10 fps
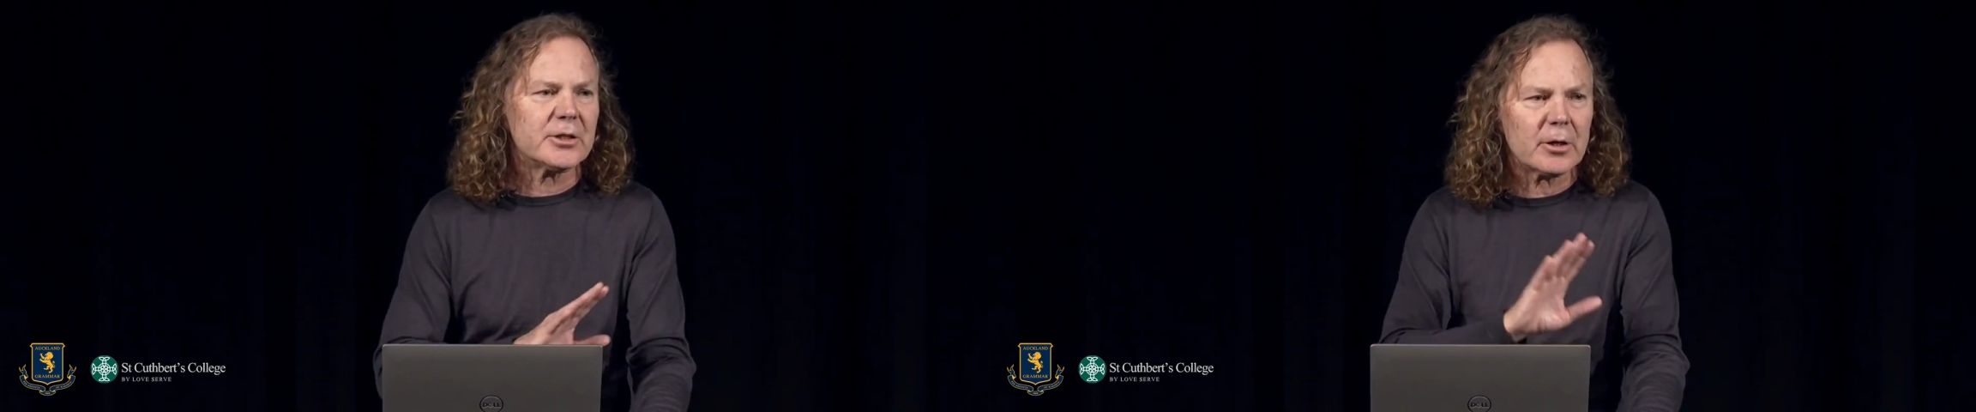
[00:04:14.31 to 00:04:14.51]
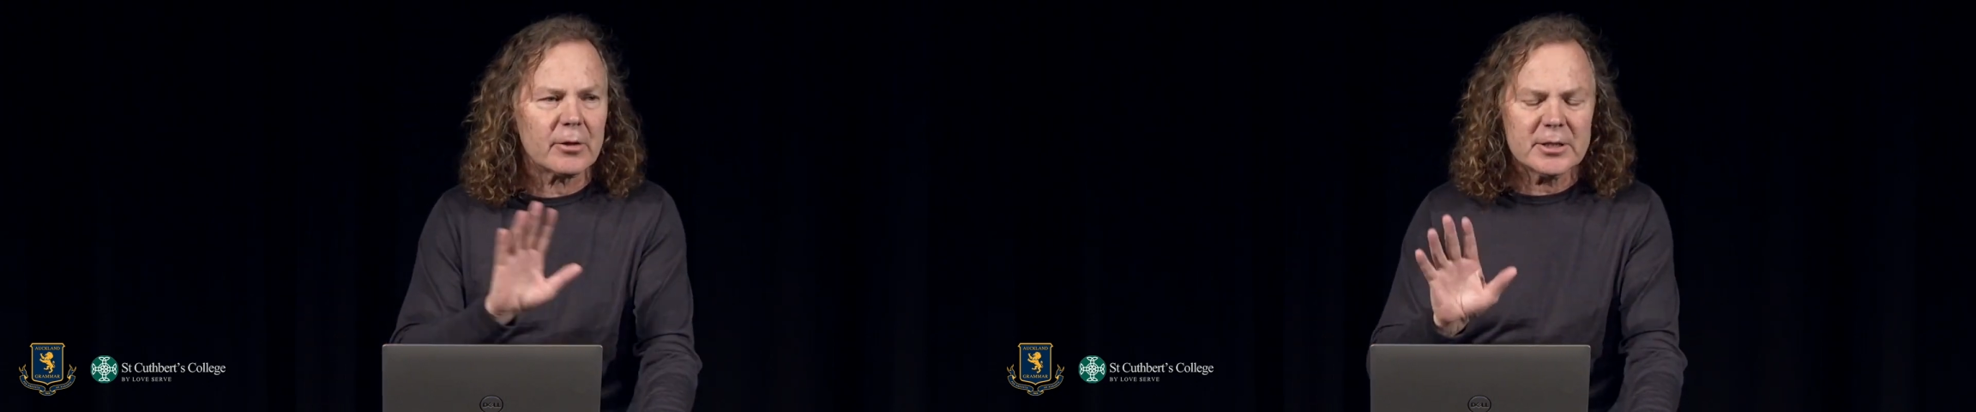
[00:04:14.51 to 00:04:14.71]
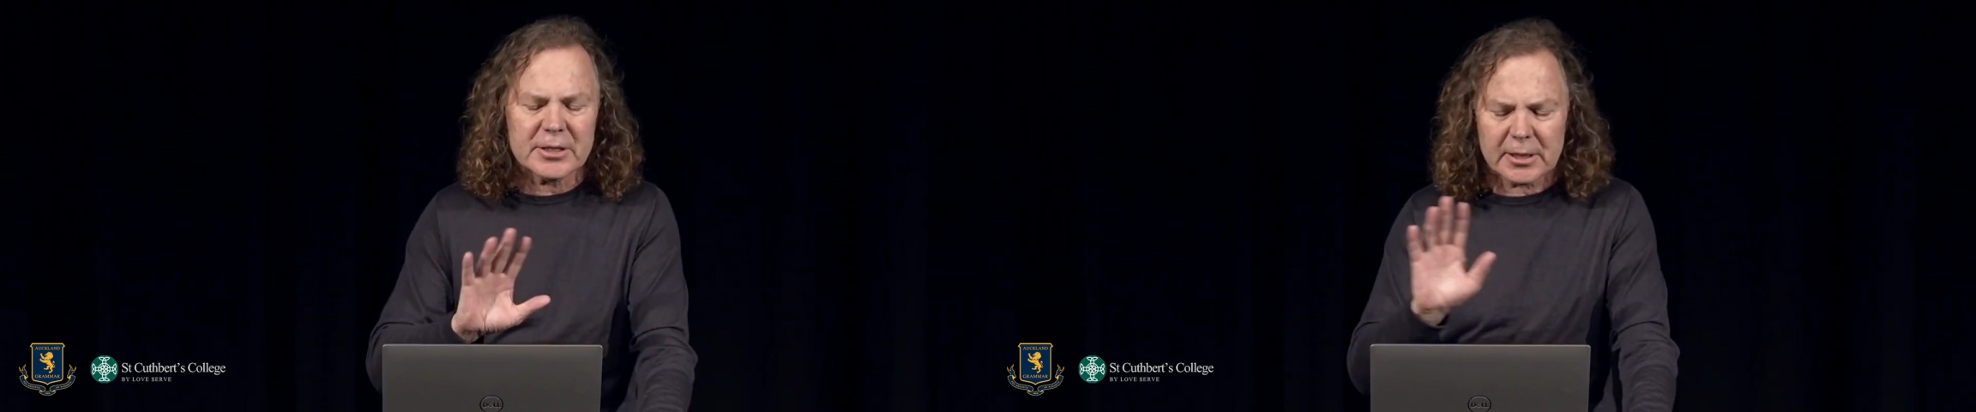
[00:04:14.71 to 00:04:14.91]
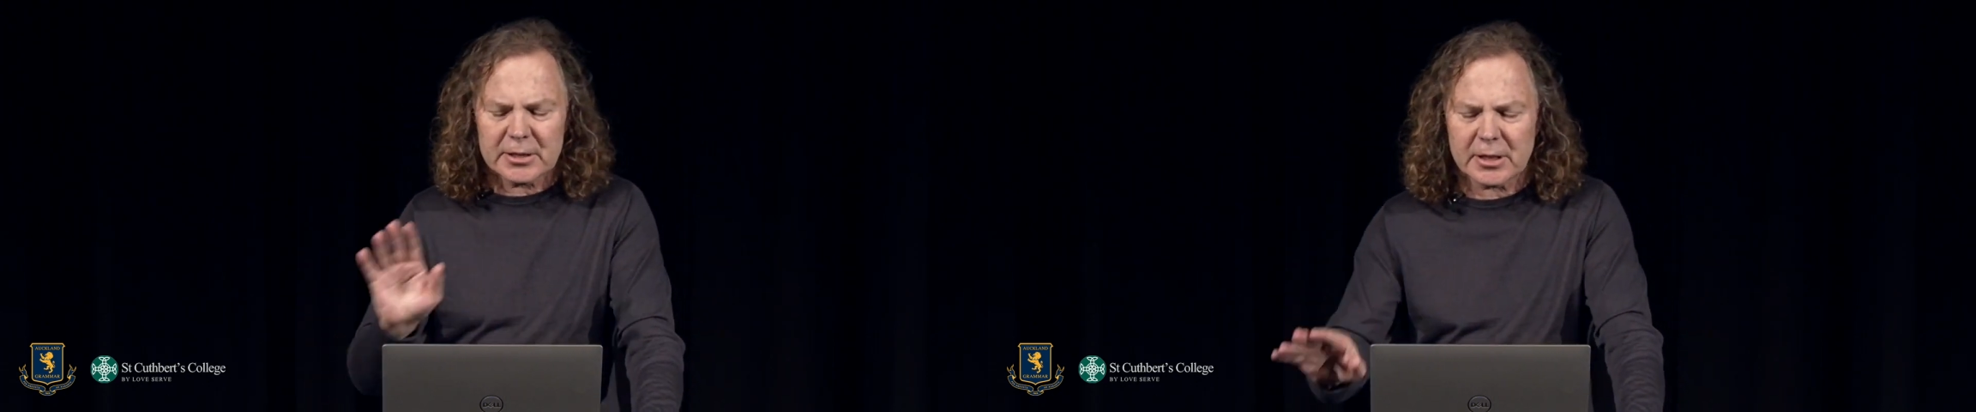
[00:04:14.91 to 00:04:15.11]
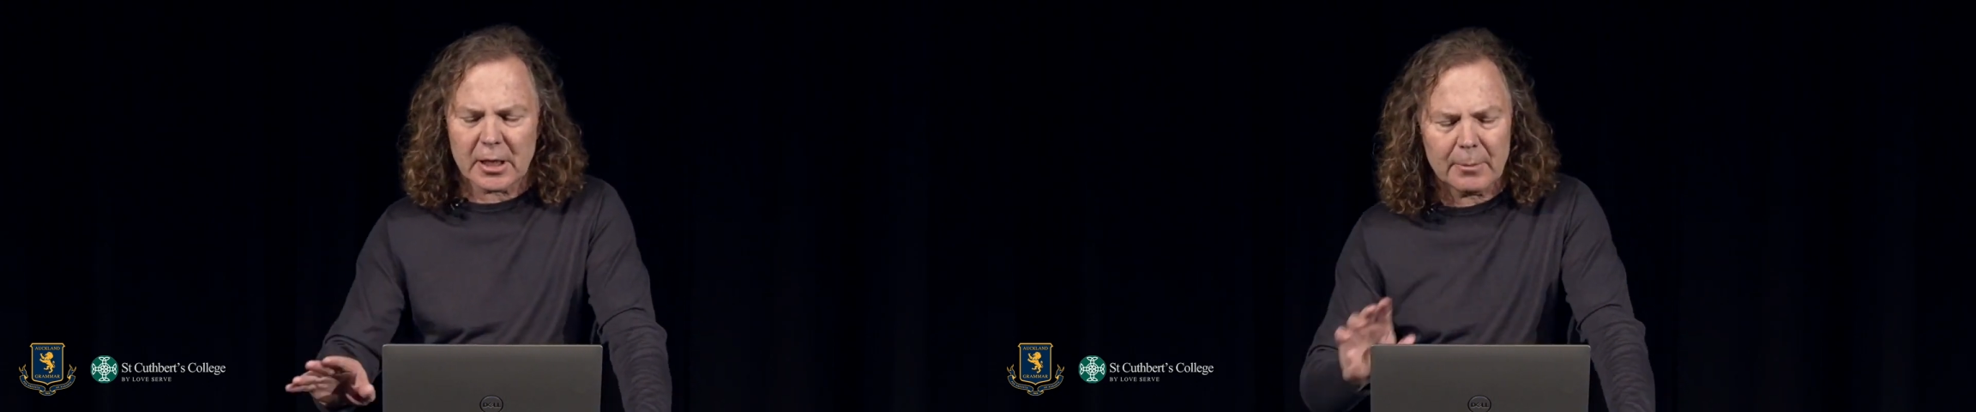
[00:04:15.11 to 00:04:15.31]
So these
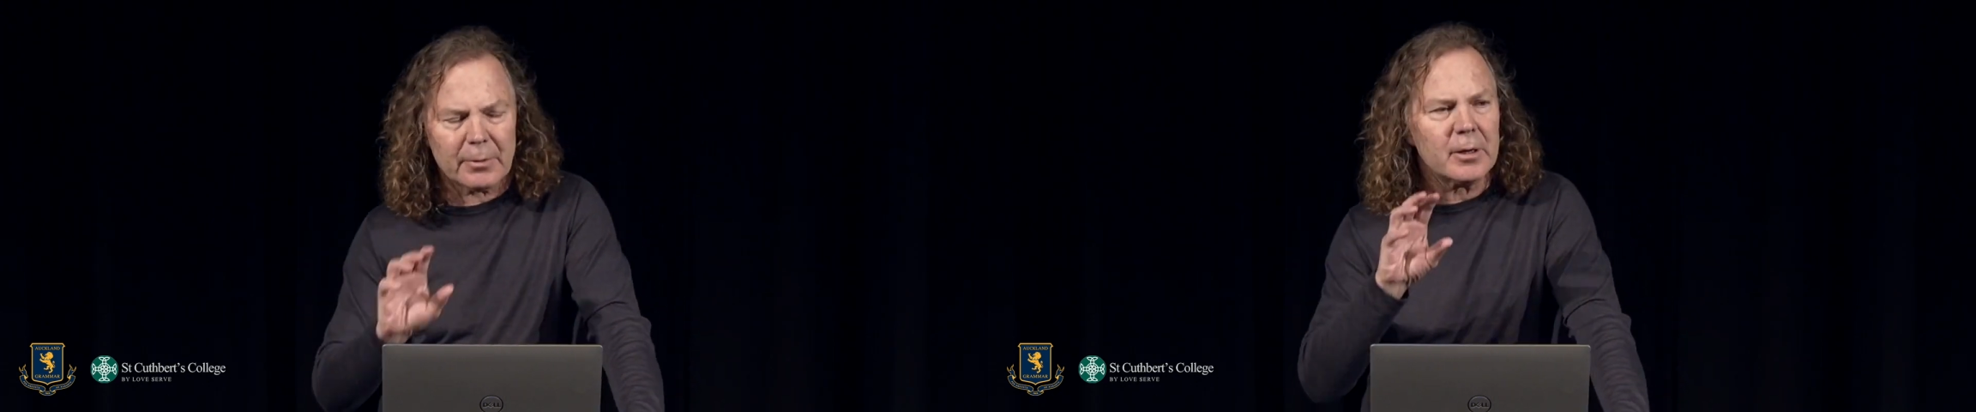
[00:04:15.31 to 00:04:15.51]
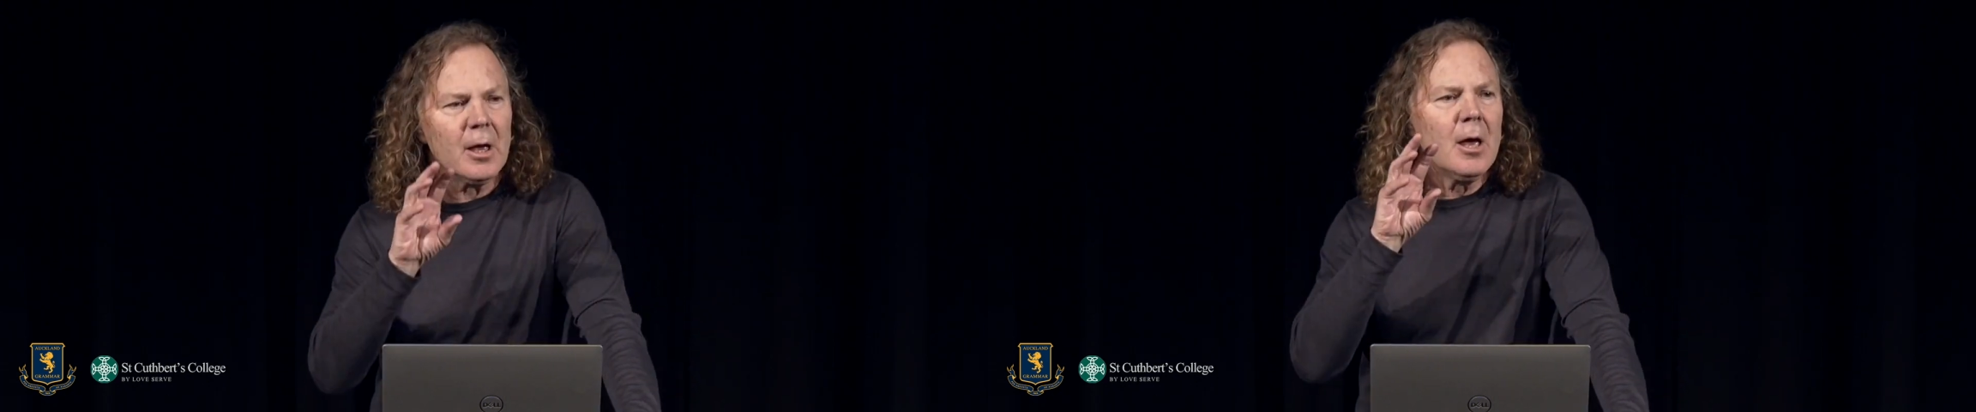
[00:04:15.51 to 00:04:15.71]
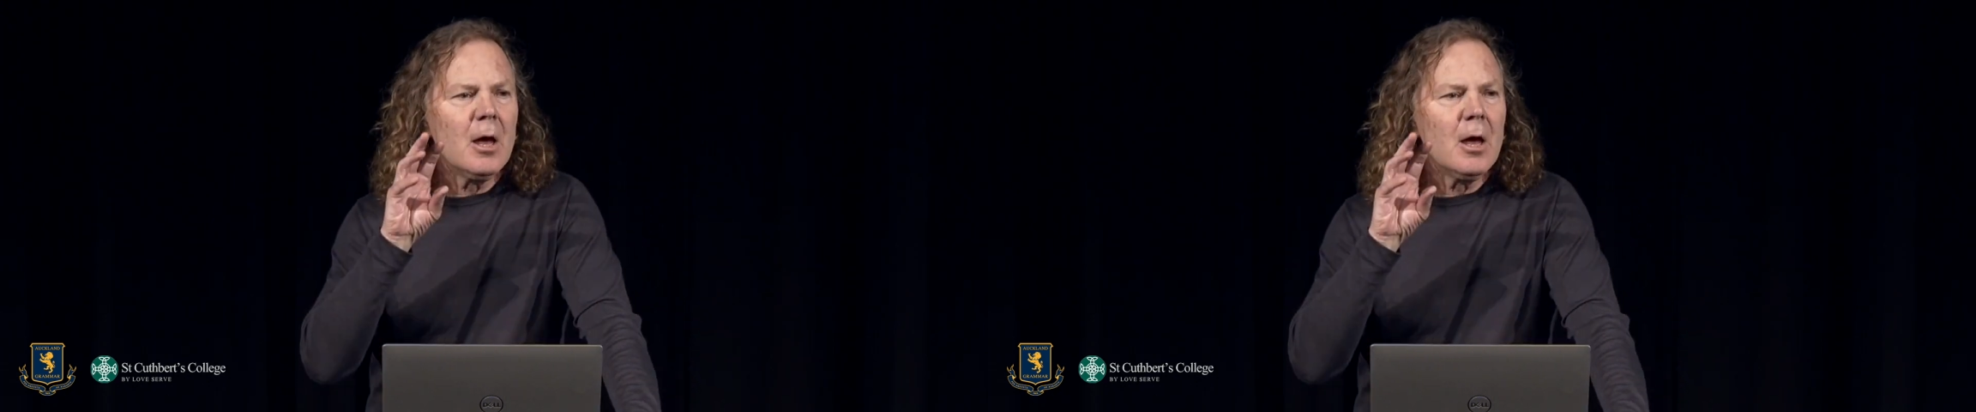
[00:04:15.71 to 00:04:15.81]
things are going to be